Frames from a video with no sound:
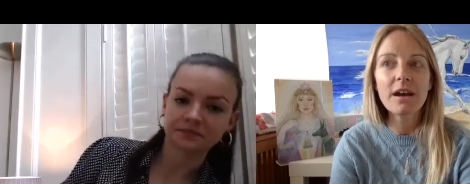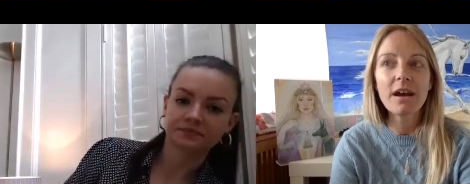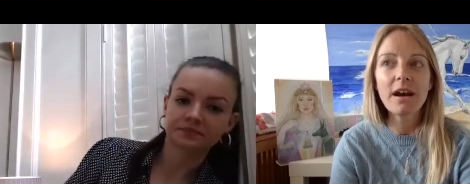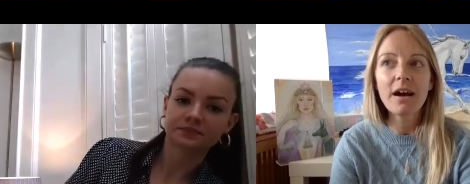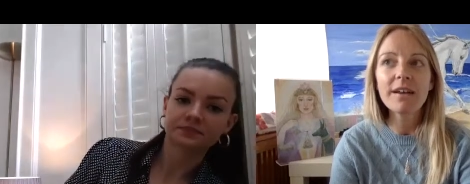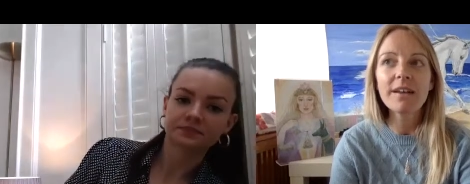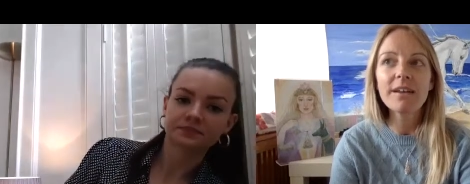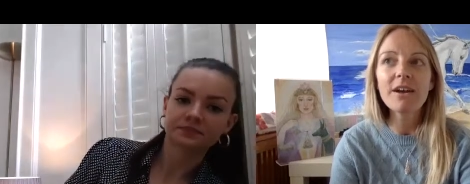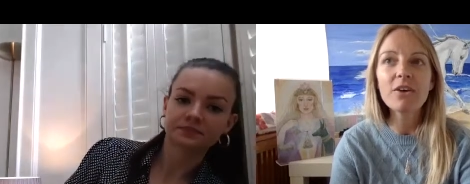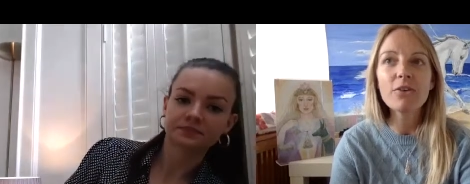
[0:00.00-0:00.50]

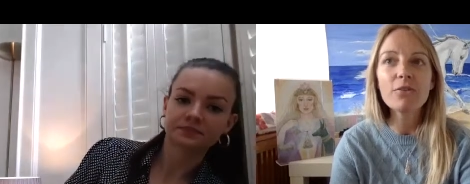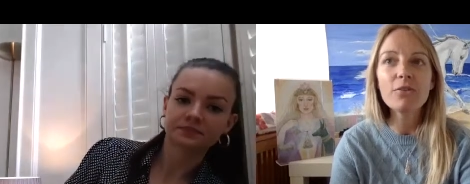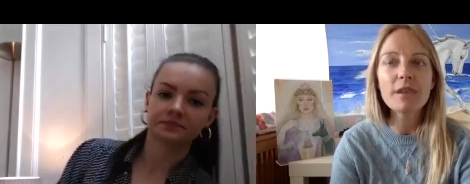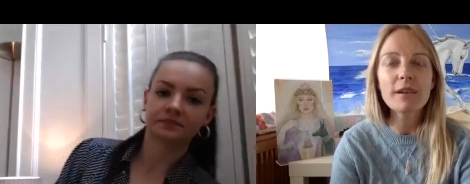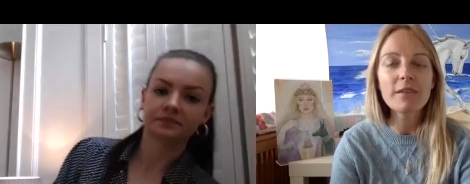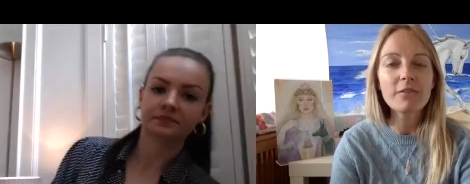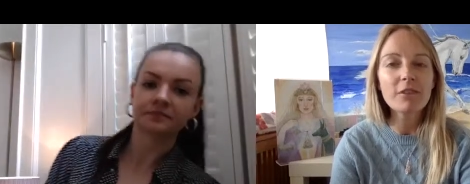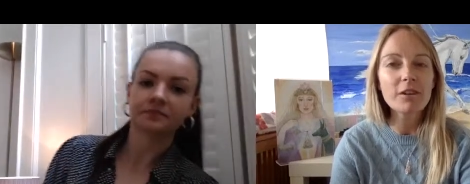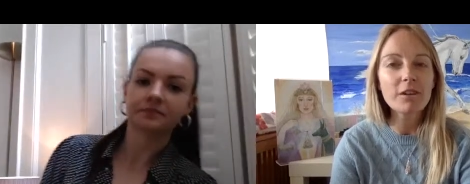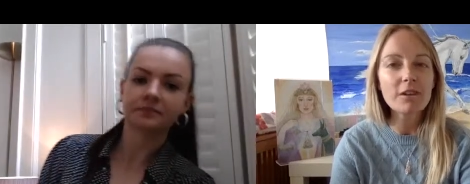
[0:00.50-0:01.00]
Speaker 1: I know
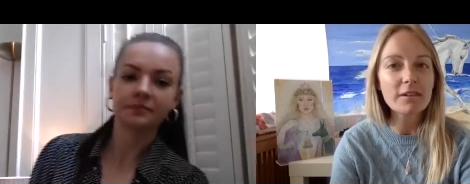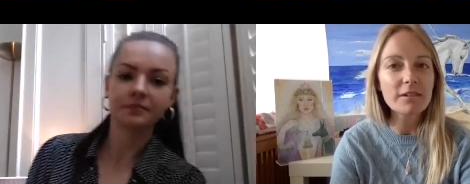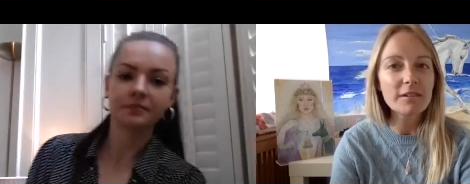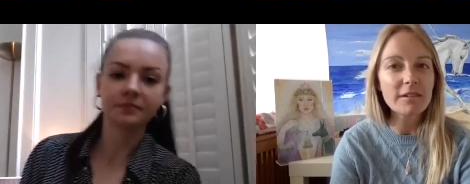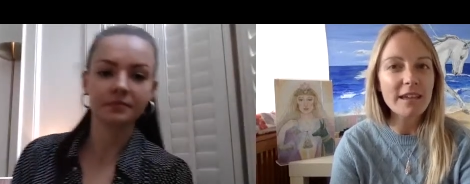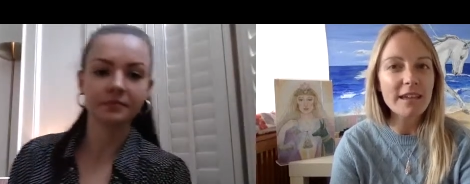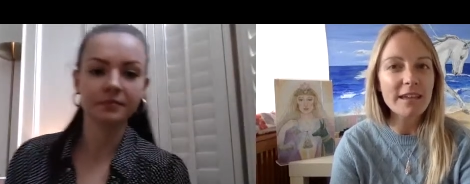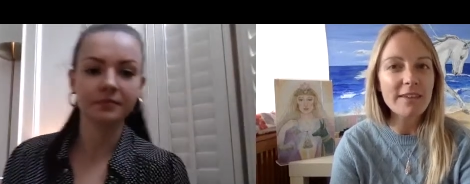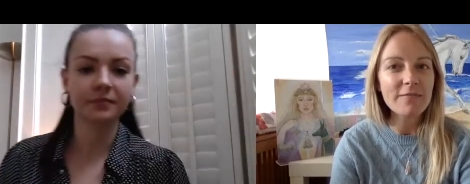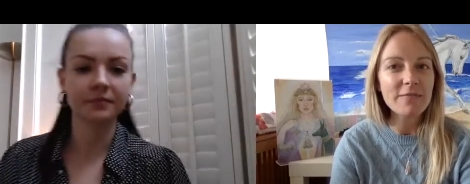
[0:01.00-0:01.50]
there are
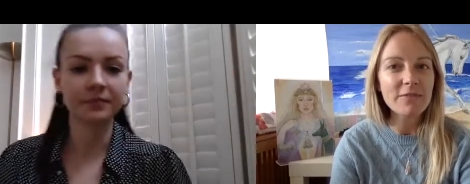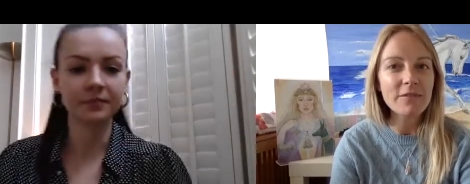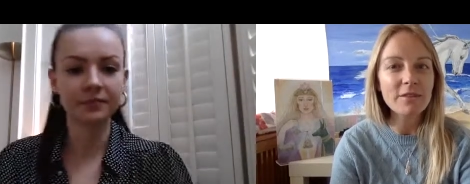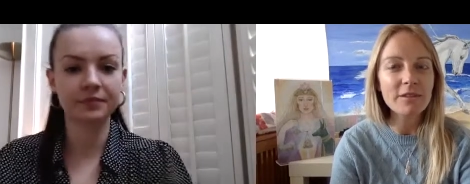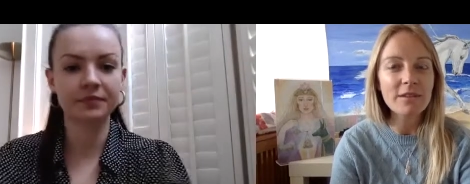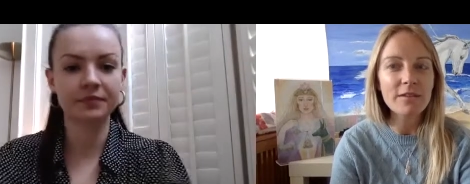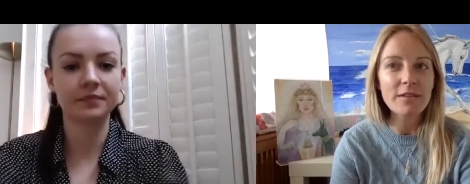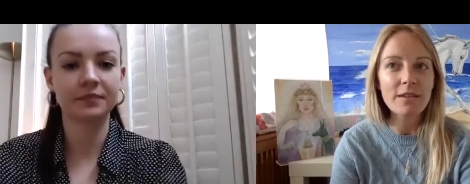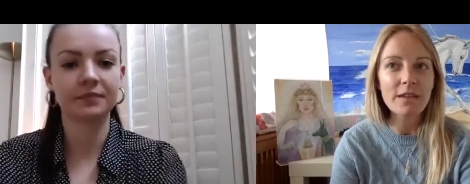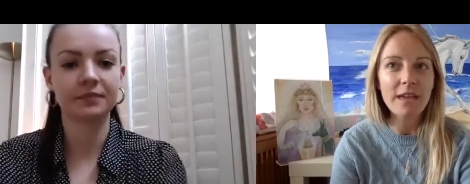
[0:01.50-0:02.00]
even,
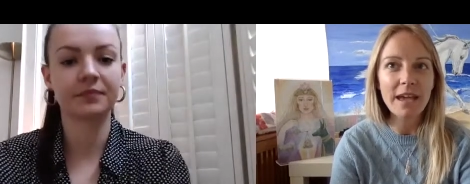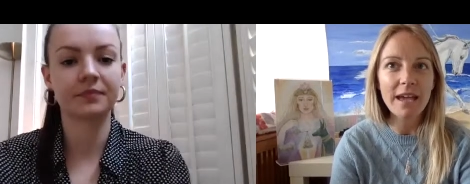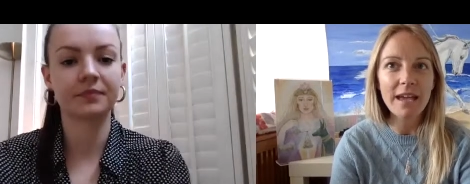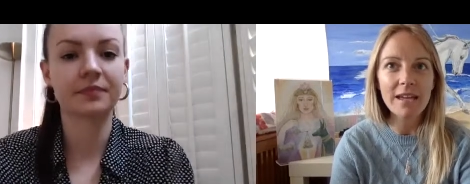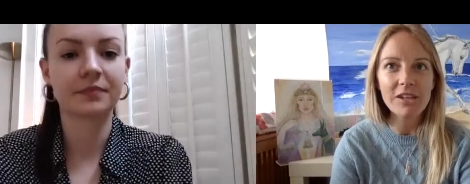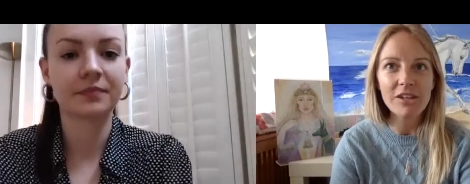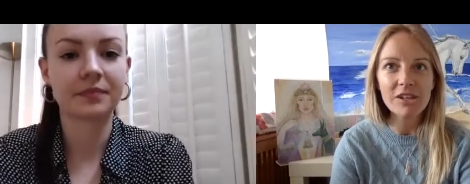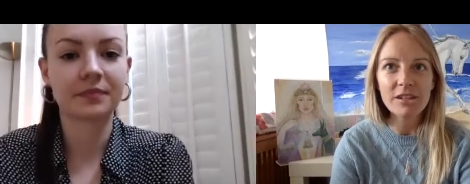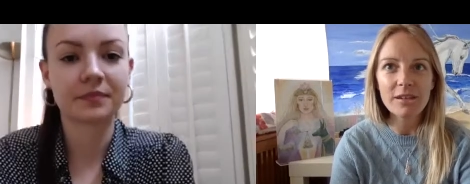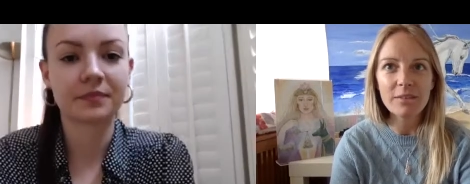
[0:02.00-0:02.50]
I think
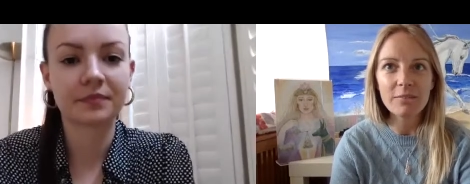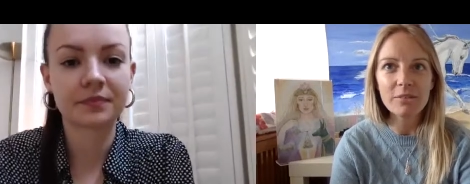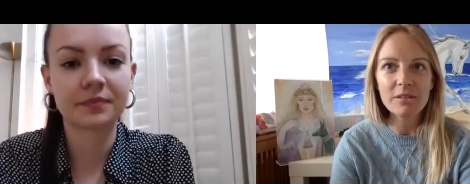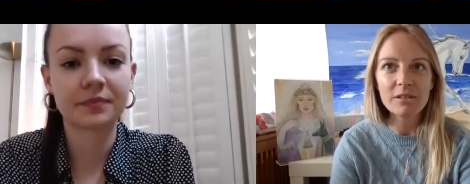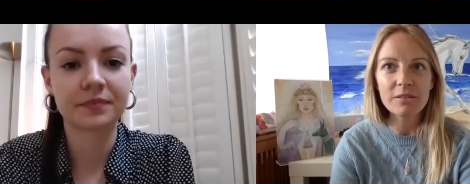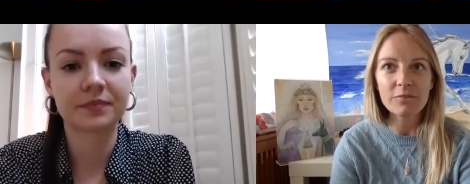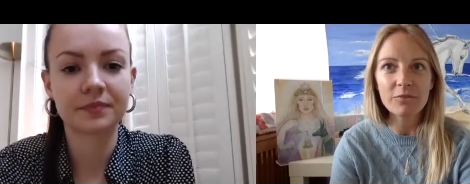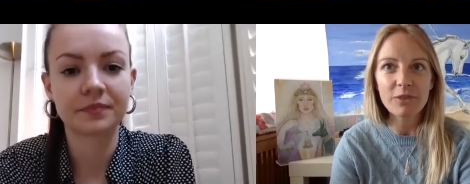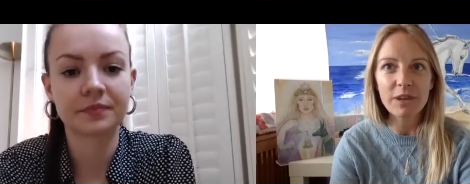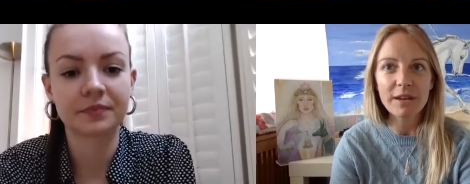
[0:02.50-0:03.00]
H&M did
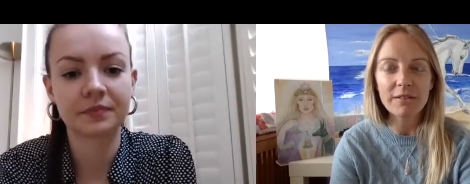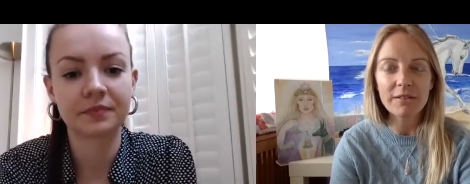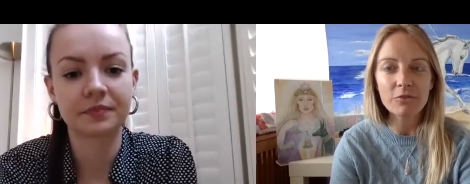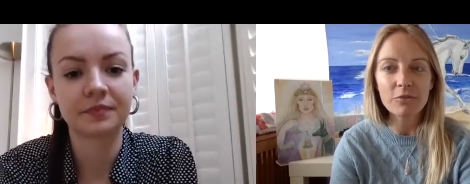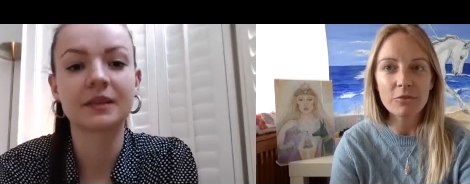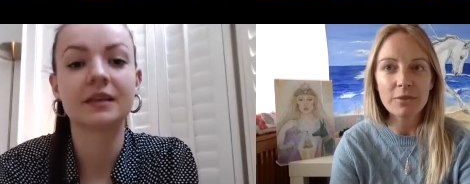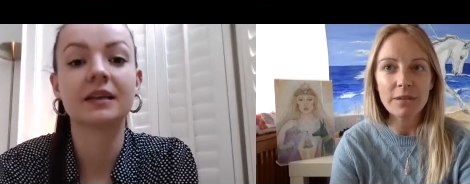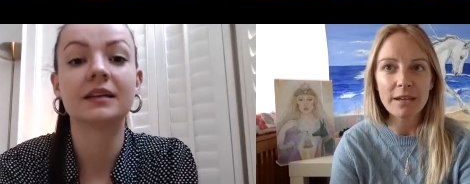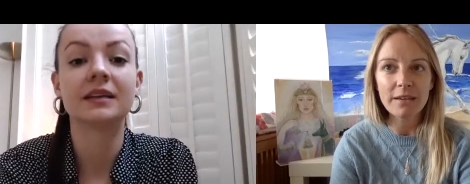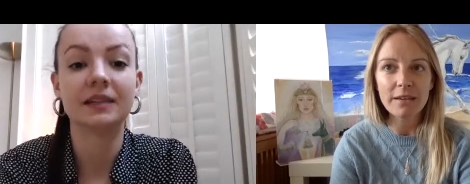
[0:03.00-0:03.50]
a brand of
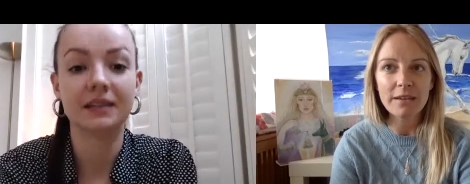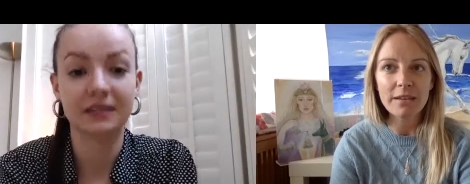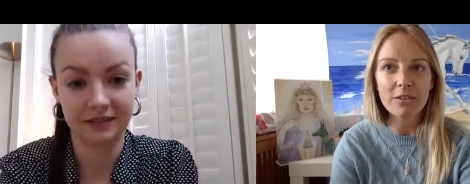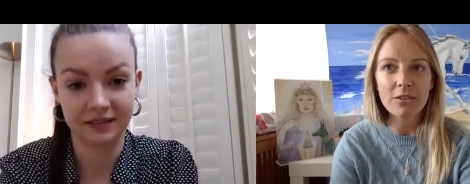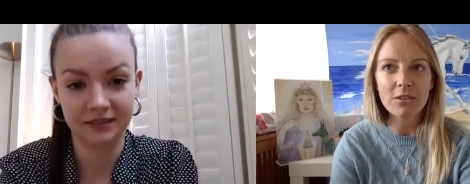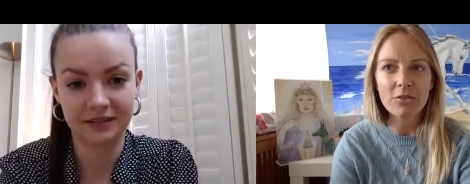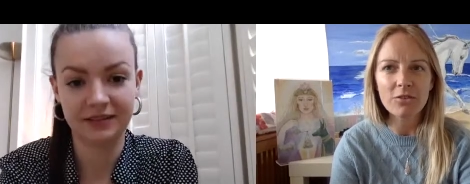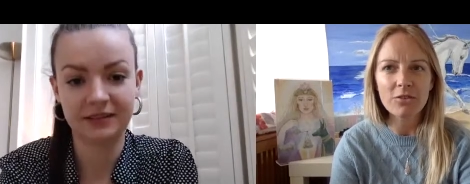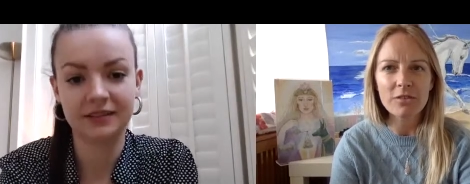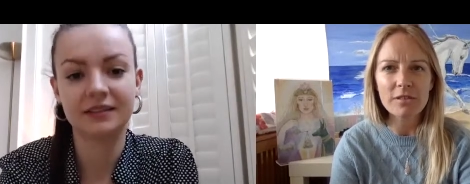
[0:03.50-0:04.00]
organic
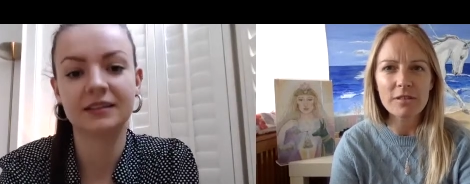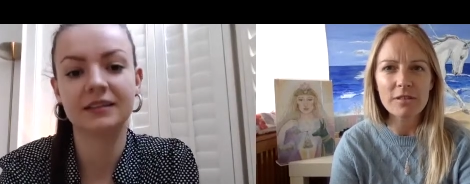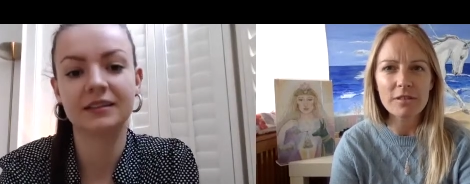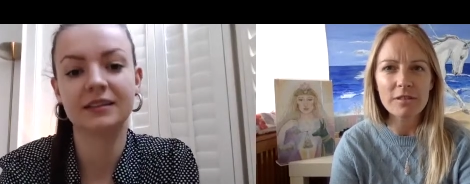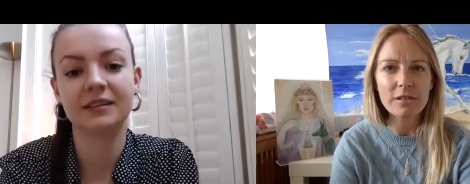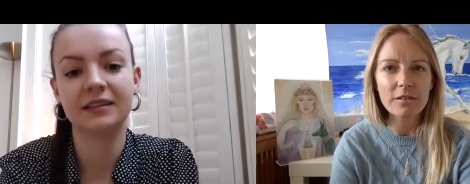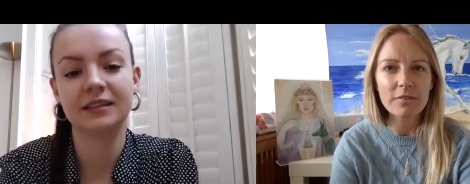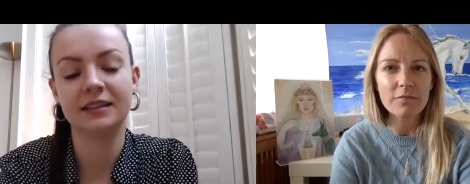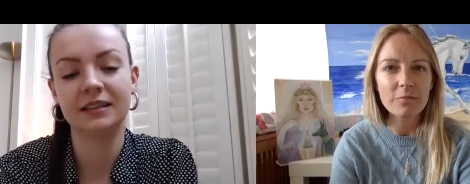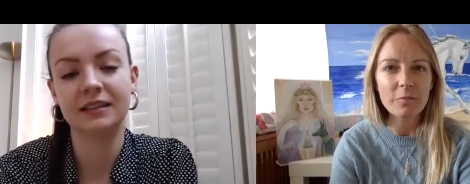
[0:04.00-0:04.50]
cotton
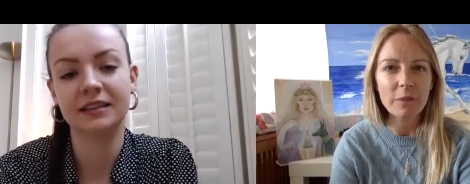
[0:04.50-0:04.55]
stuff.